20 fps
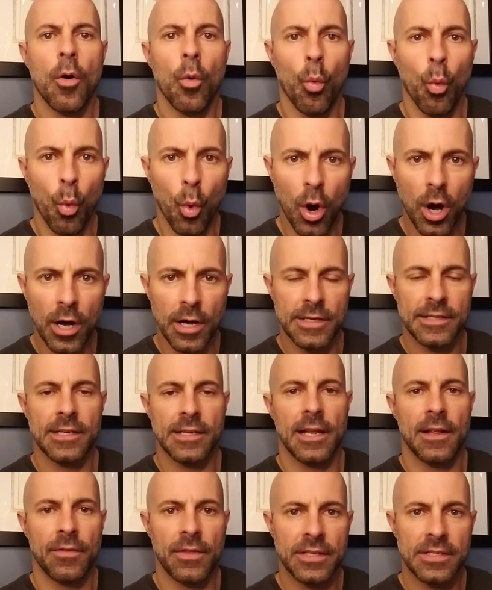was
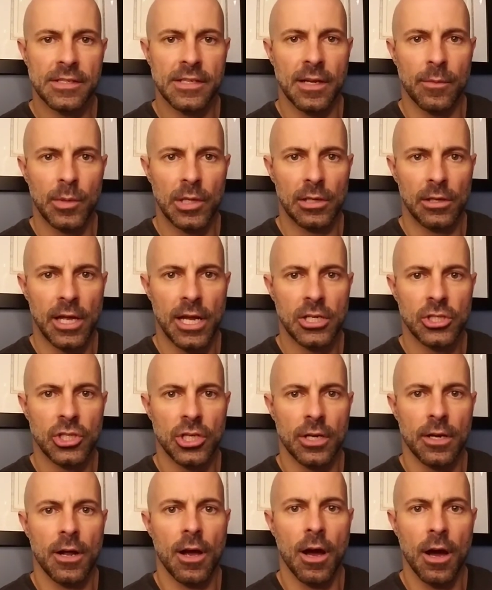in the
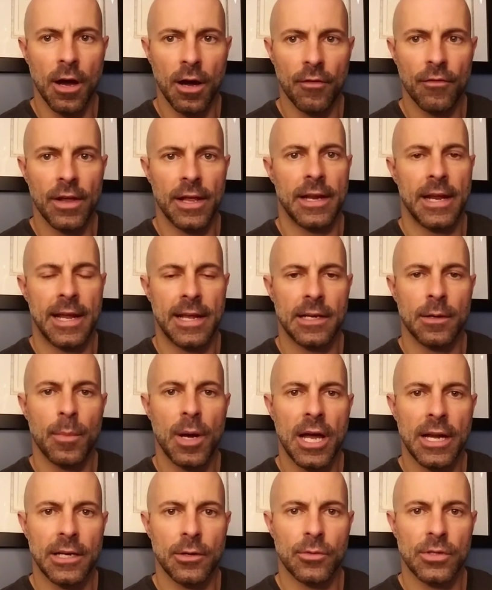stimulation of an
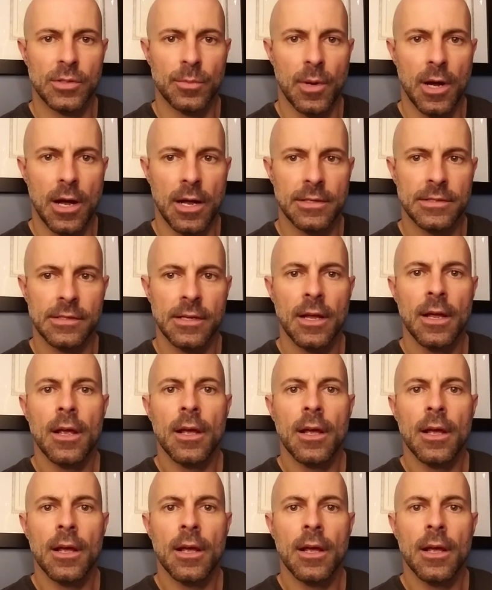antibody response.